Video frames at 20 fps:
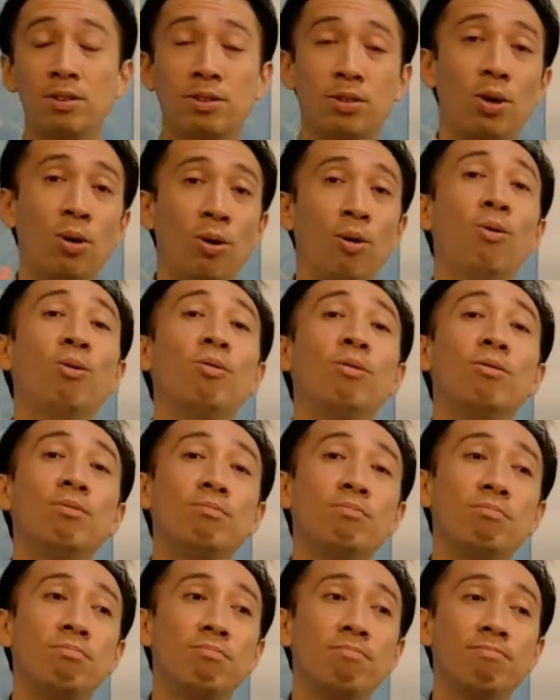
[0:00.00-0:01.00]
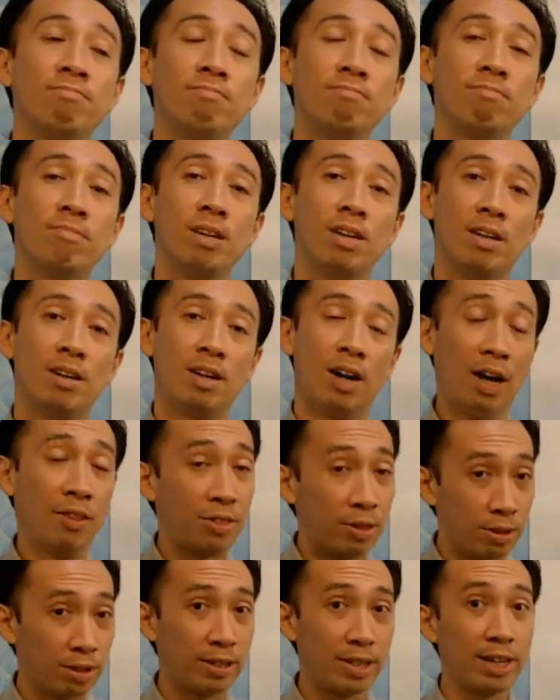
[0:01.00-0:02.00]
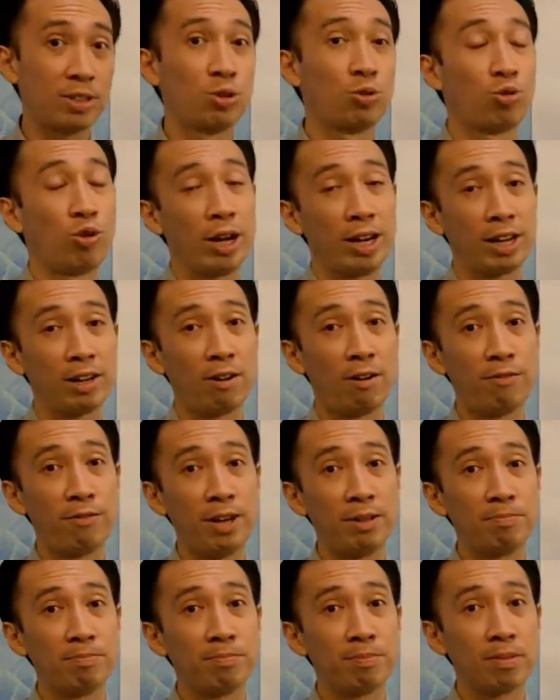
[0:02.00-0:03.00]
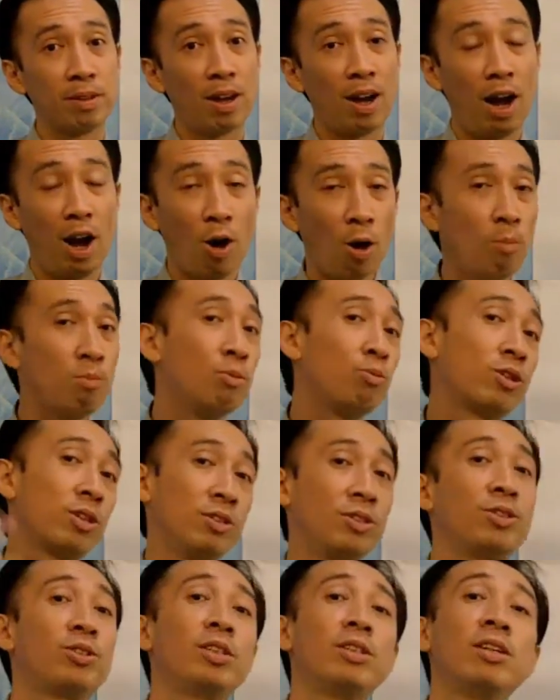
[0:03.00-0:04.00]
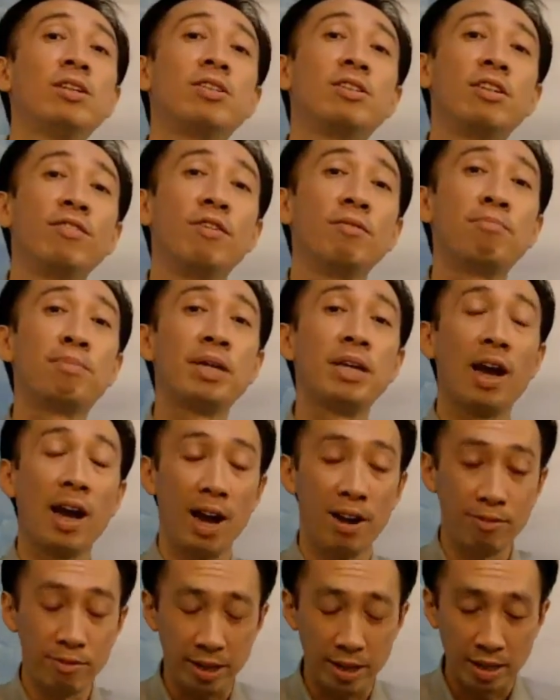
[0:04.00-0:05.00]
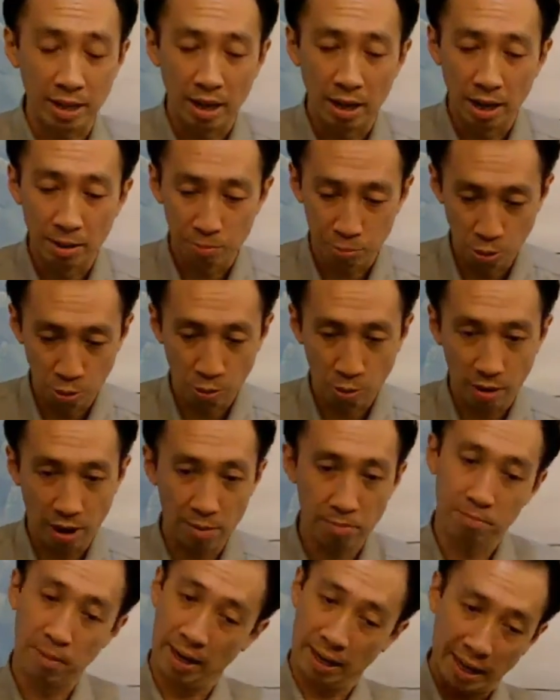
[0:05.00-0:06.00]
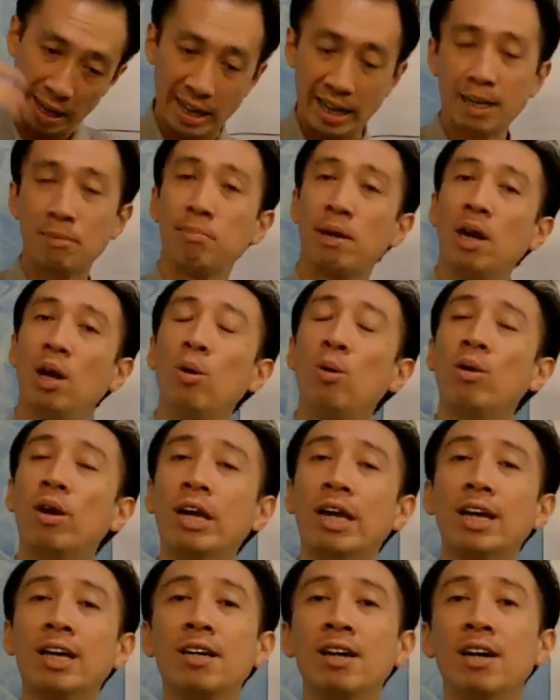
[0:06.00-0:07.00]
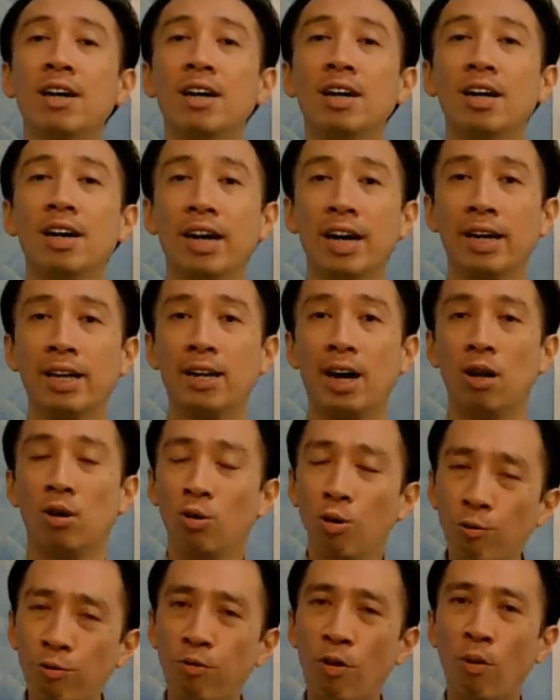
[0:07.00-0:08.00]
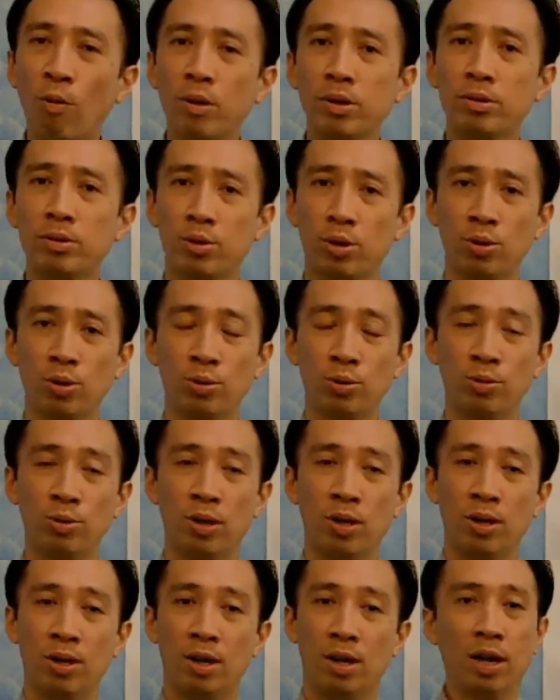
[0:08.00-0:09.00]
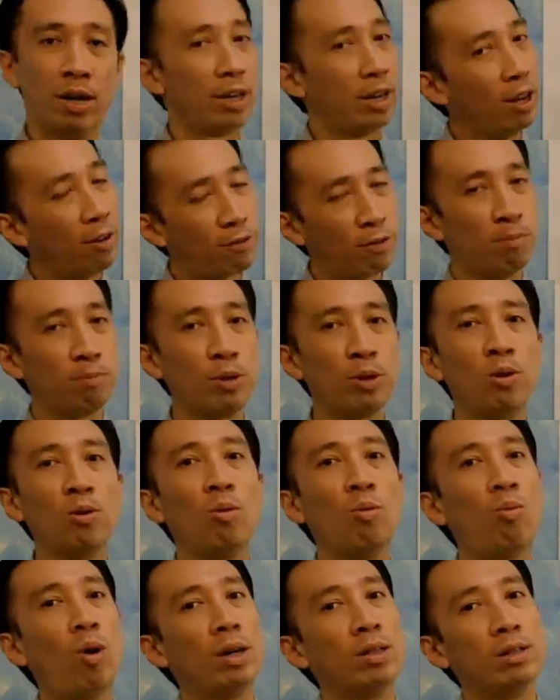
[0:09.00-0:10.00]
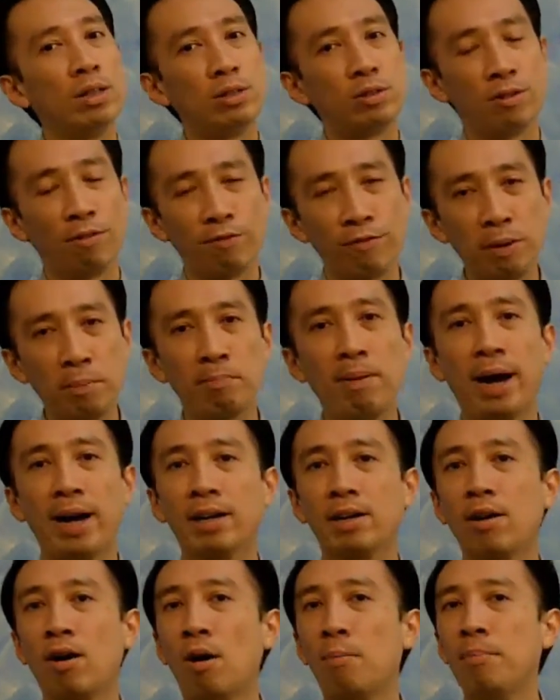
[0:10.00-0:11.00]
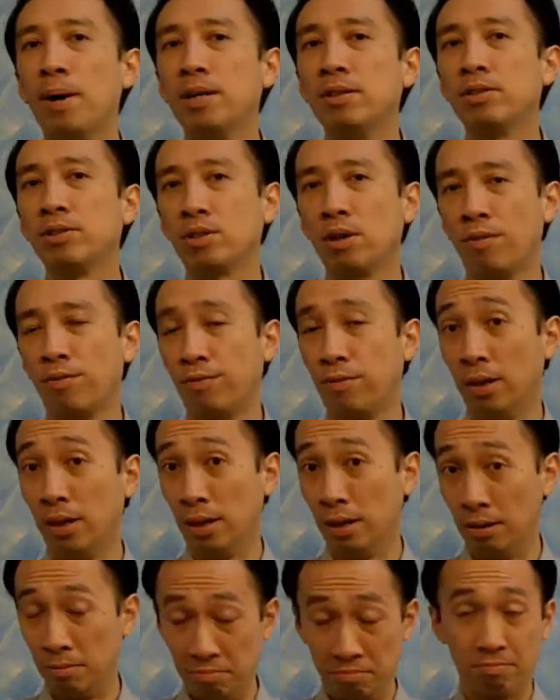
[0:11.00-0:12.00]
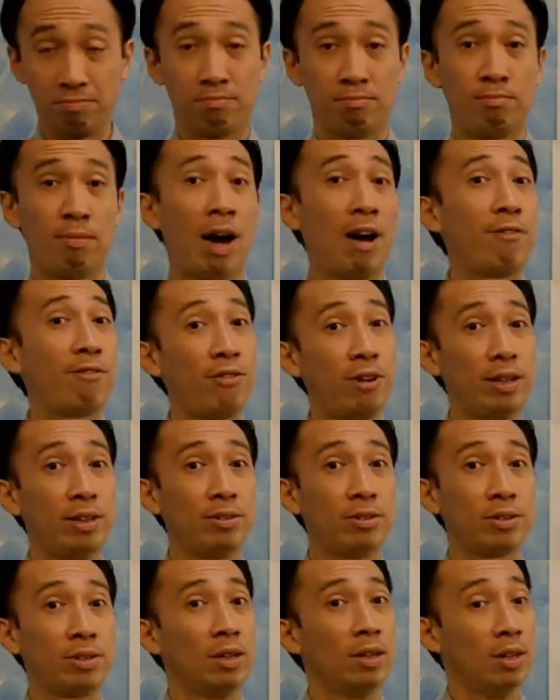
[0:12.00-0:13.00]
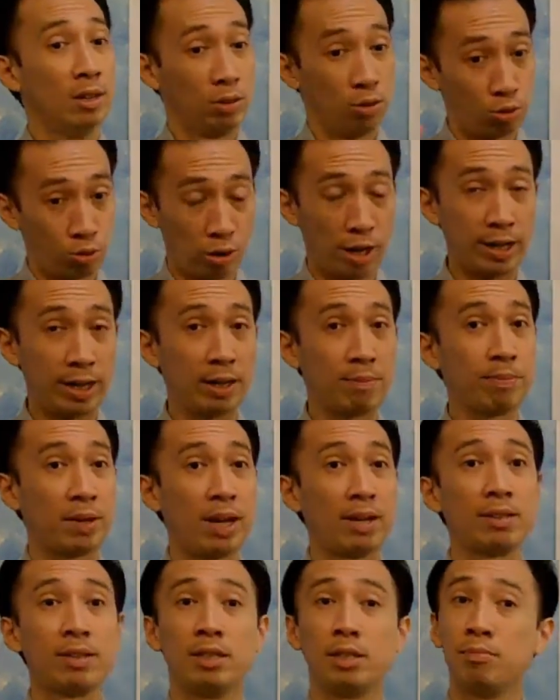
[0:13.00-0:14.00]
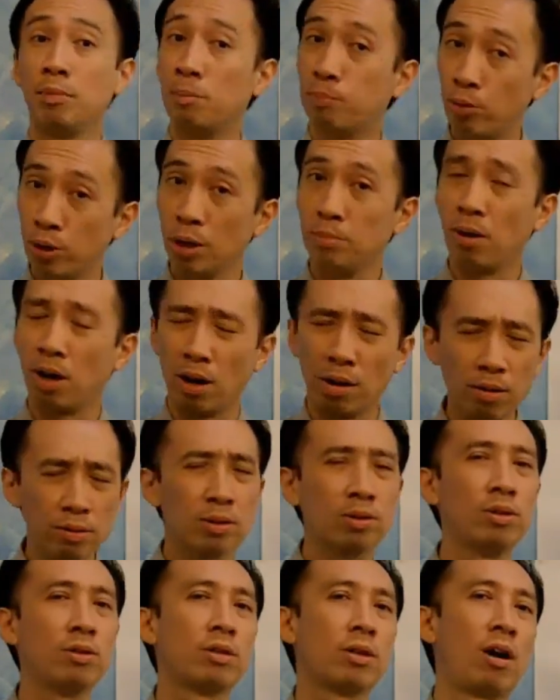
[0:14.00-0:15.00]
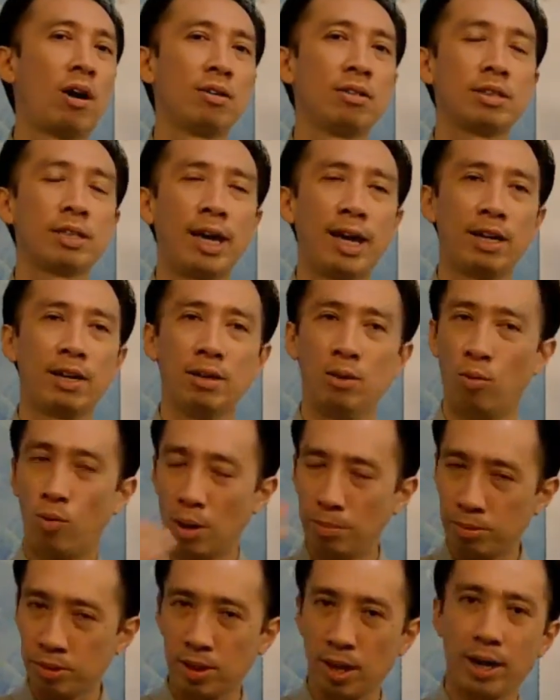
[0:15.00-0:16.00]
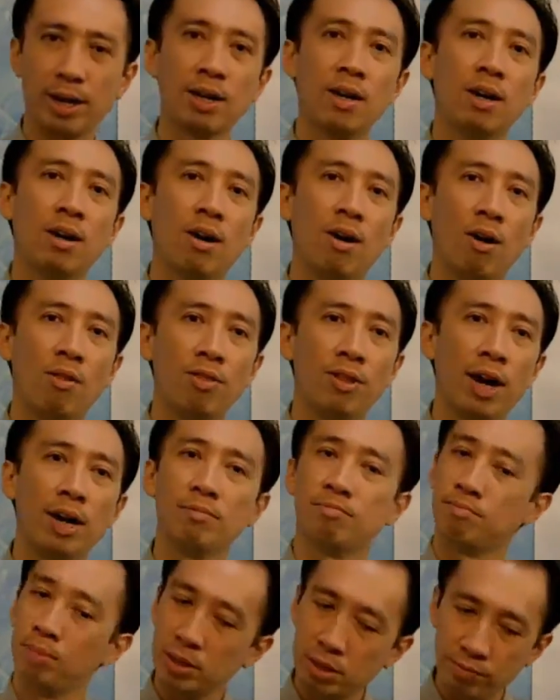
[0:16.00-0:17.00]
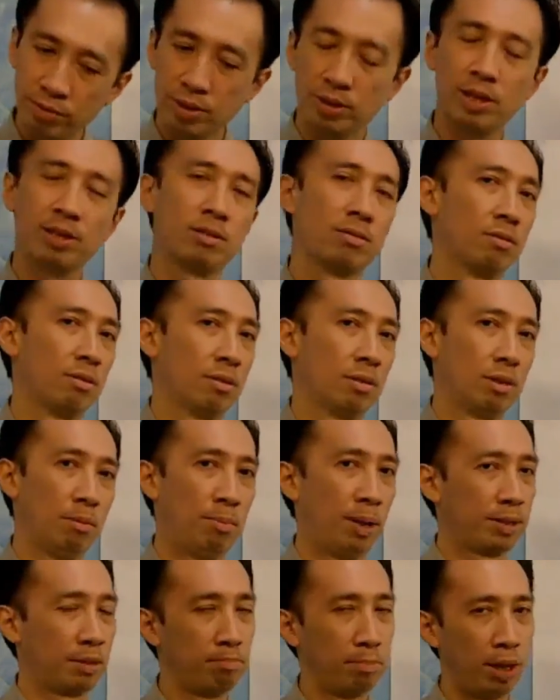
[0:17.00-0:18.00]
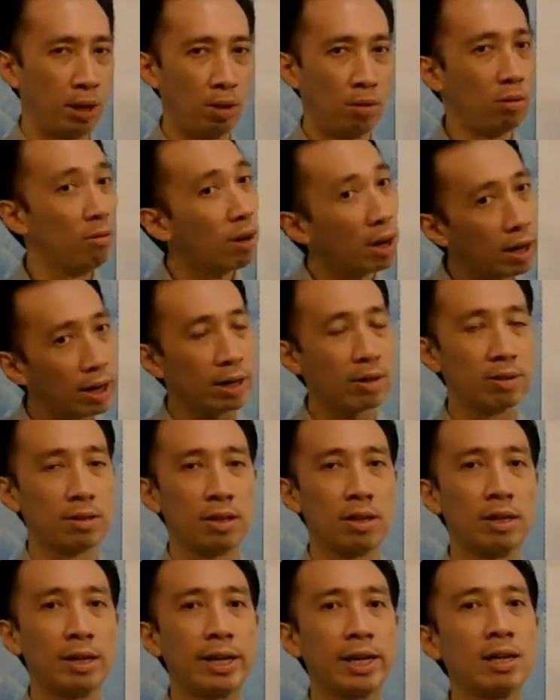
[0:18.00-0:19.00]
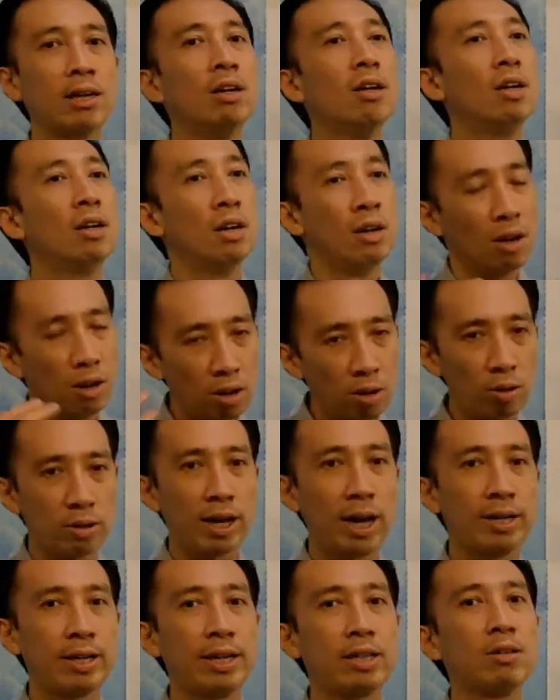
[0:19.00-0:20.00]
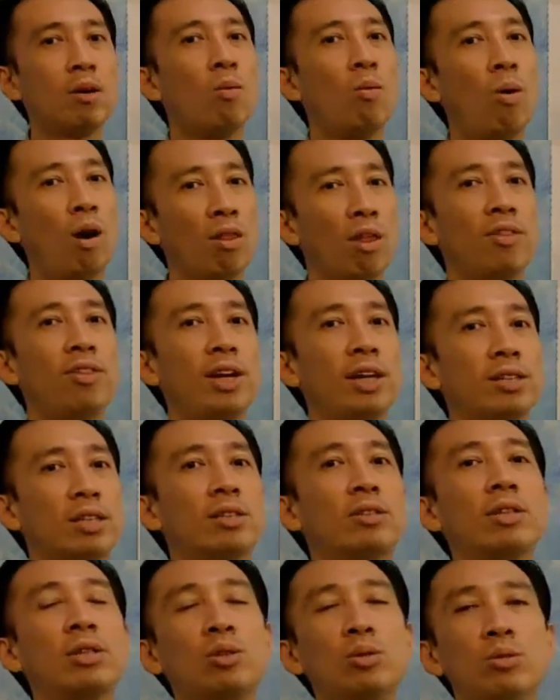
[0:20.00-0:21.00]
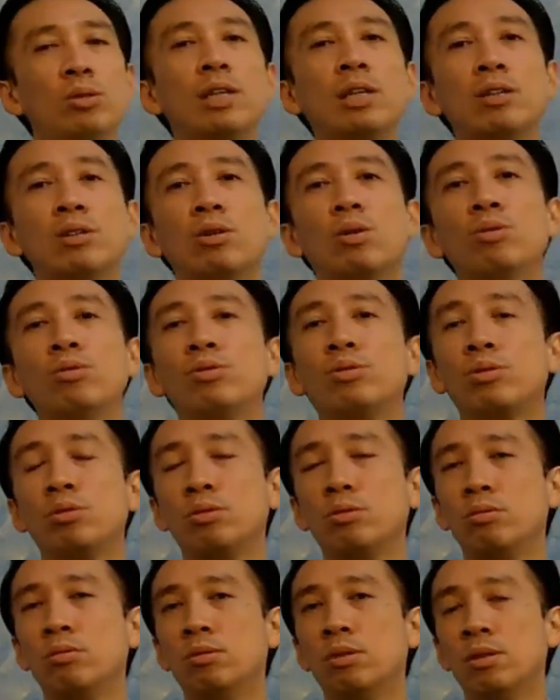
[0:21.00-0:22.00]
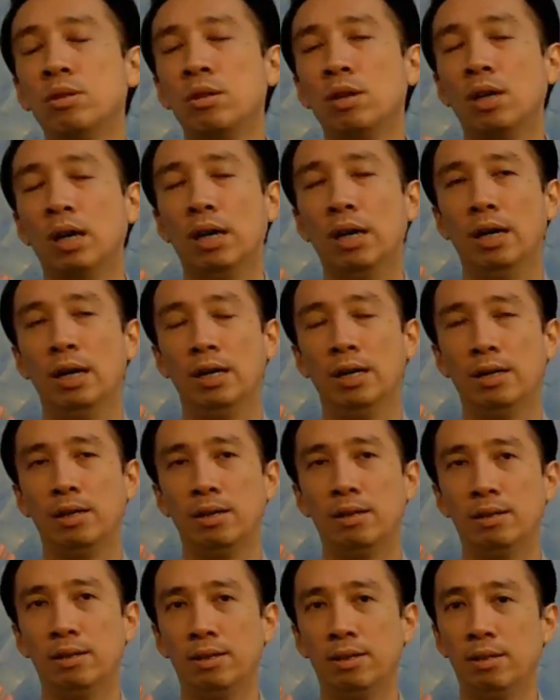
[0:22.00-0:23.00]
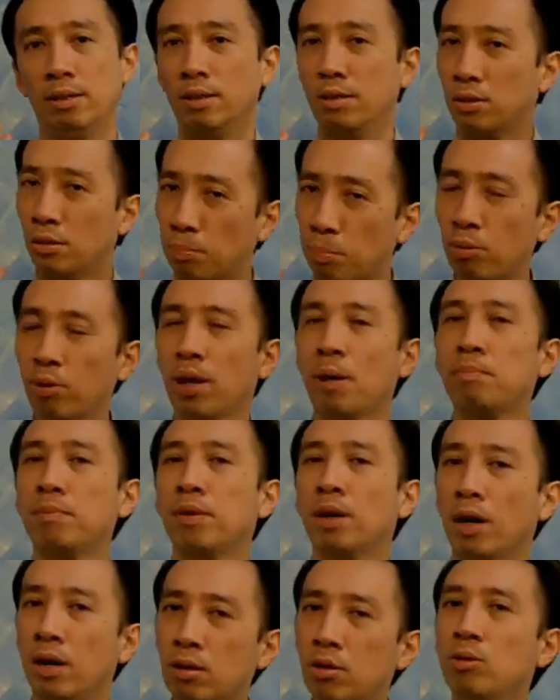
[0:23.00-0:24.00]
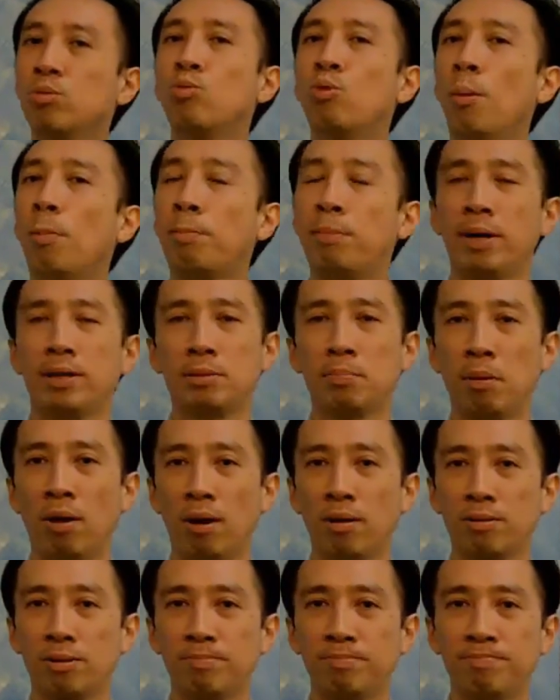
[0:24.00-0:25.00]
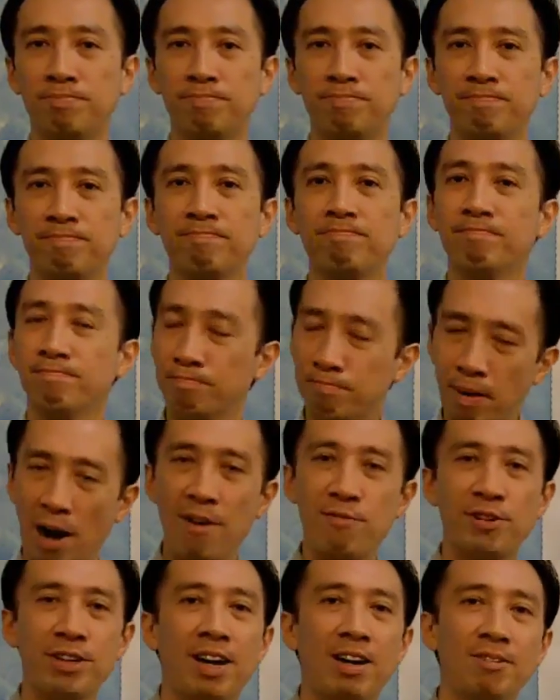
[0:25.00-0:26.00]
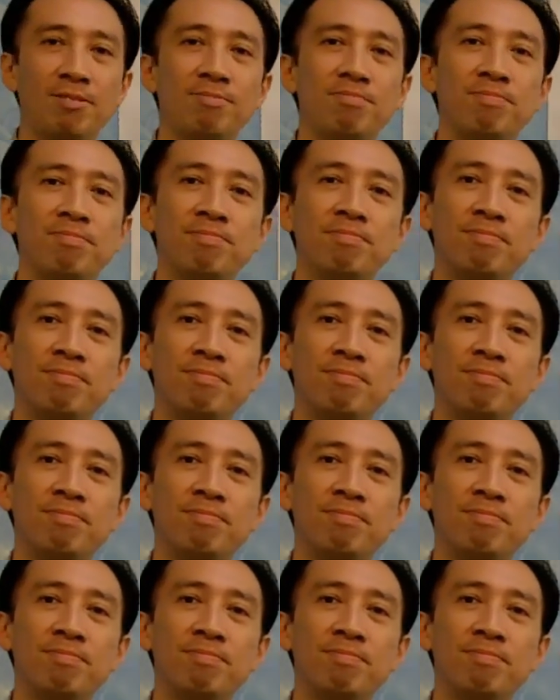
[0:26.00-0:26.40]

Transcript: So until the next training of it, I hope you will consider Stephen B. Henry program by clicking below link, and I look forward to hear from you what is the feedback and comments of my friend's training, and he's been put up a lot of good content on website on that. Please visit the button below, click on the link, look at it, what are the necessary do's and don'ts to put up a good WordPress blog. Bye for now.